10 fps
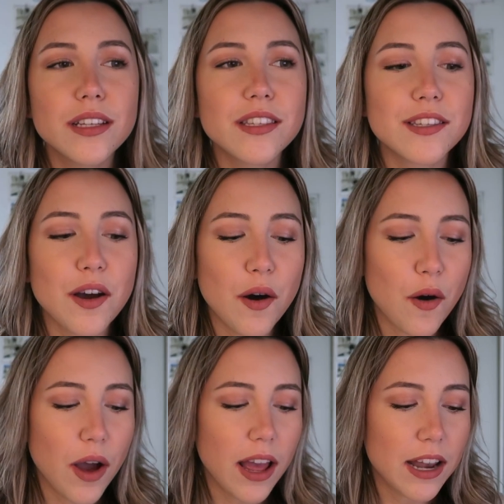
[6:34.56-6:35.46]

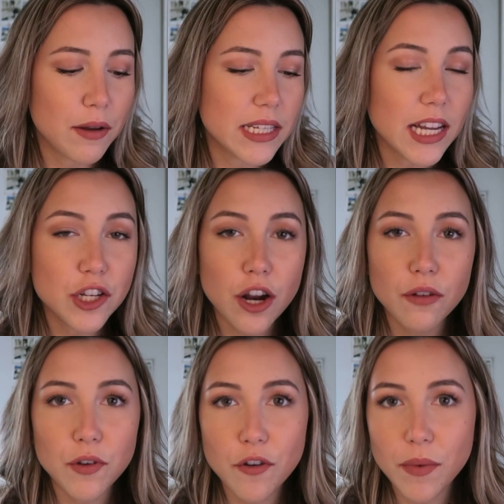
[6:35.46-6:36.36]
So anyways, I shot
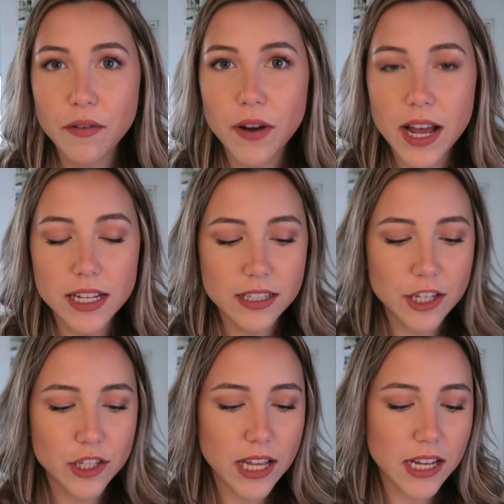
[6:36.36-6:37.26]
a few of my friends.
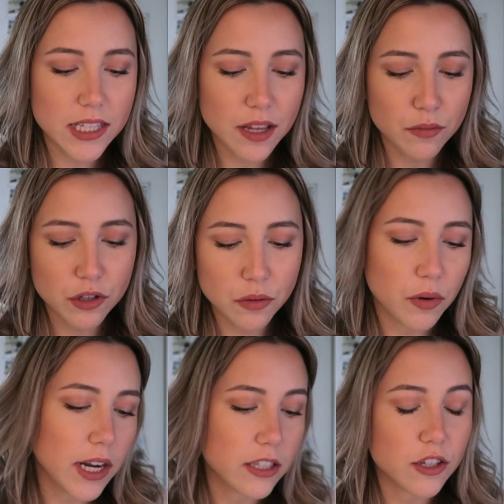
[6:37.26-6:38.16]
I just asked them to
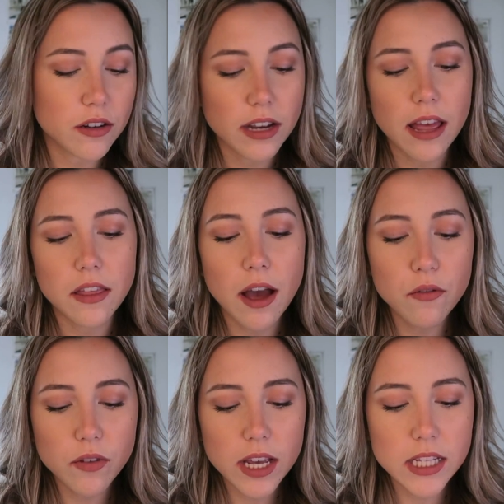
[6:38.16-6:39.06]
bring certain
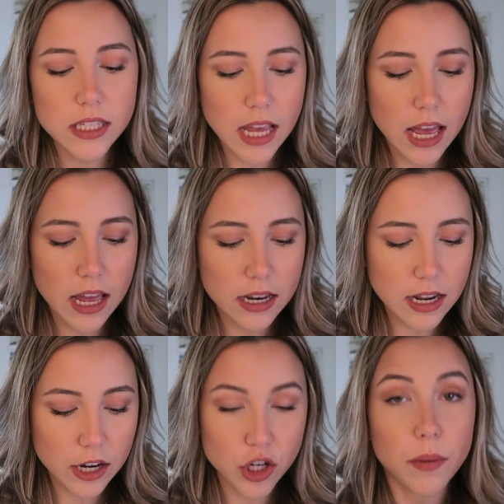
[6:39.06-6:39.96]
outfits,
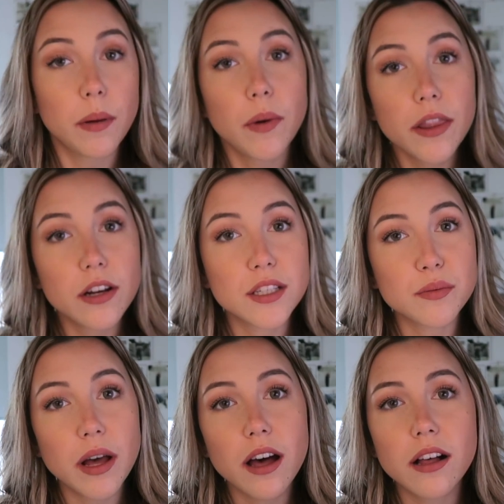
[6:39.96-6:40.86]
and I shot my brother
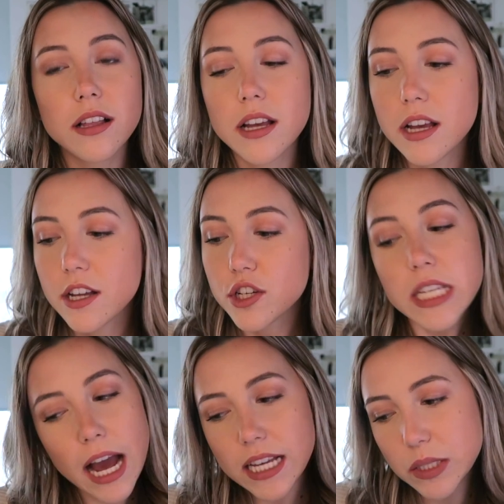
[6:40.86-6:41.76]
as well.
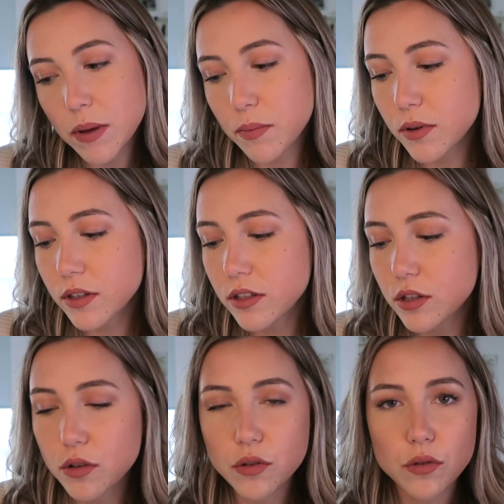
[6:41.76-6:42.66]
Just ask people
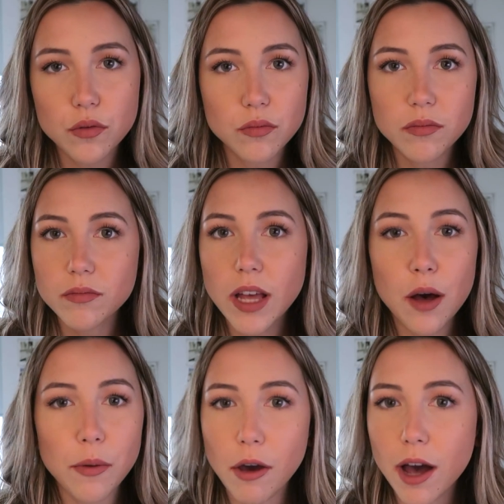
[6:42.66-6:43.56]
to
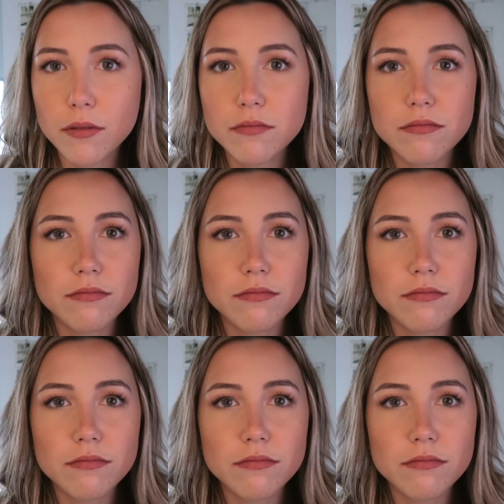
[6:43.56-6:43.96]
help you out.